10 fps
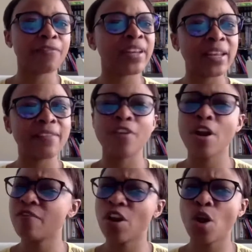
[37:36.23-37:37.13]
are feeling
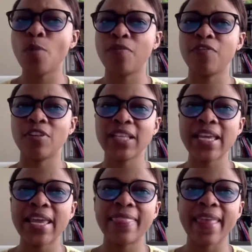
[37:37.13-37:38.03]
very, very
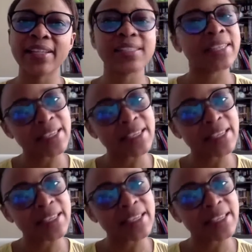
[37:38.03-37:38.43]
hopeful that,